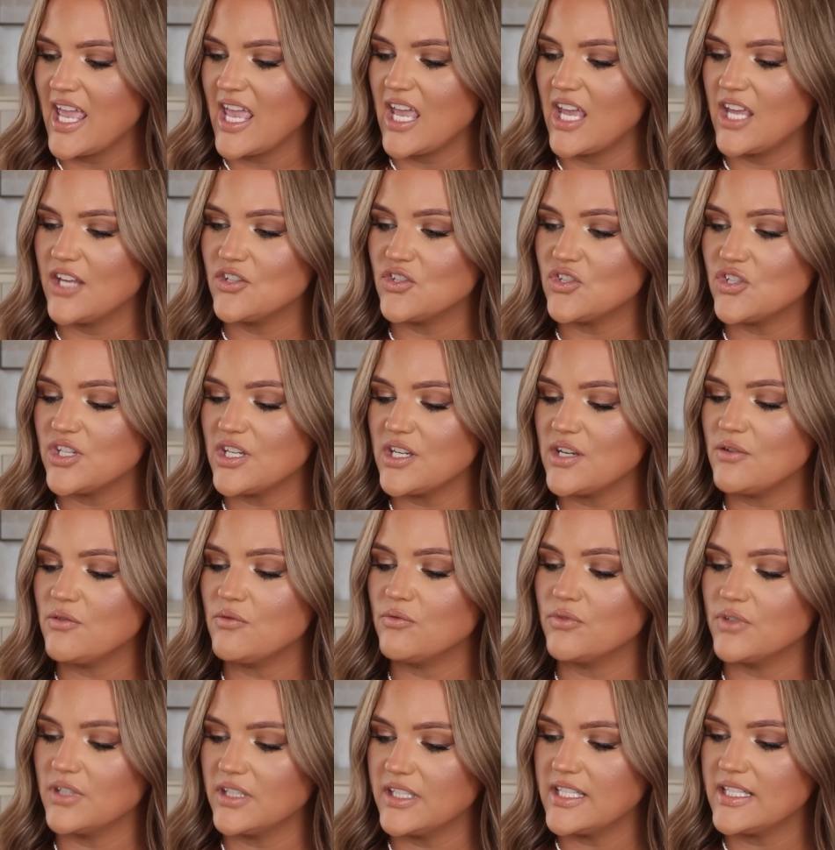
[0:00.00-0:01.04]
and she
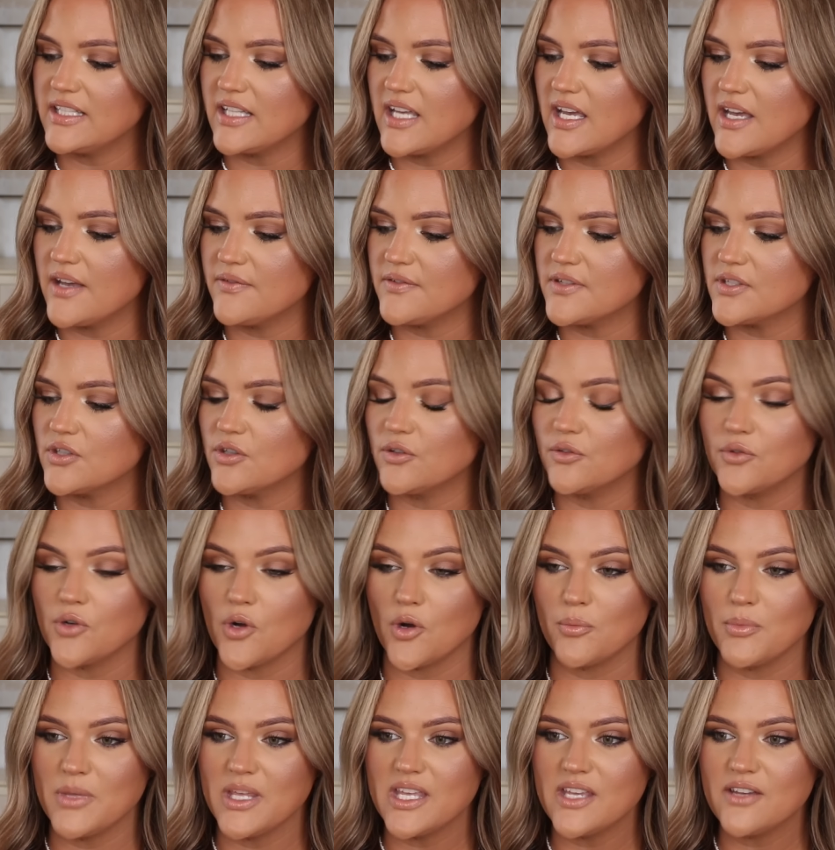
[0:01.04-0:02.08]
really loves
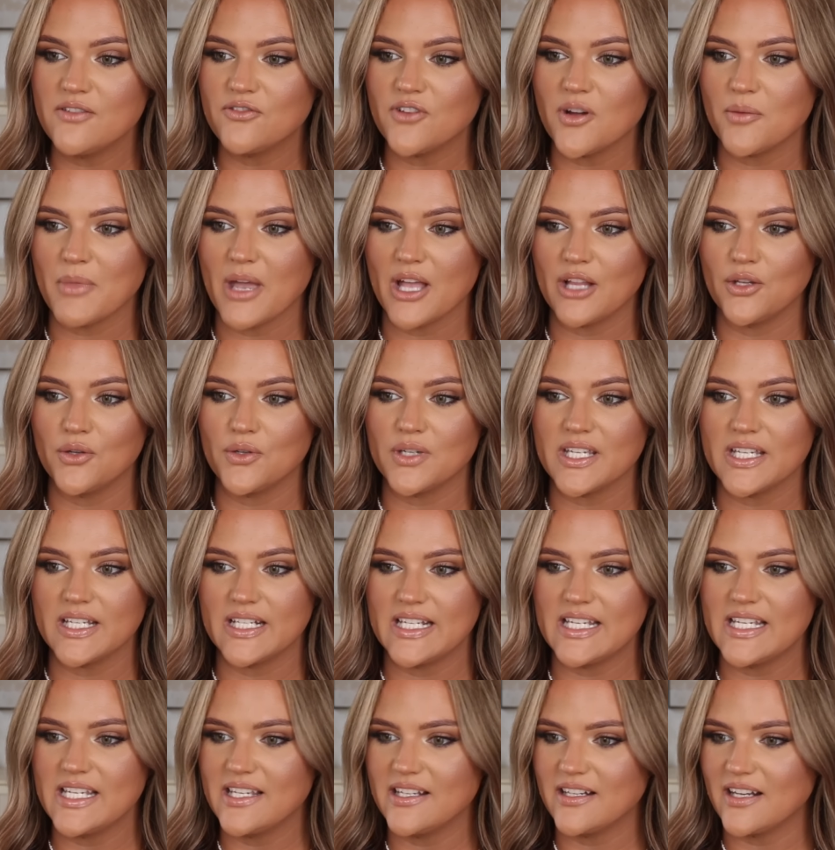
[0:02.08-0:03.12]
Kuromi from Hello Kitty.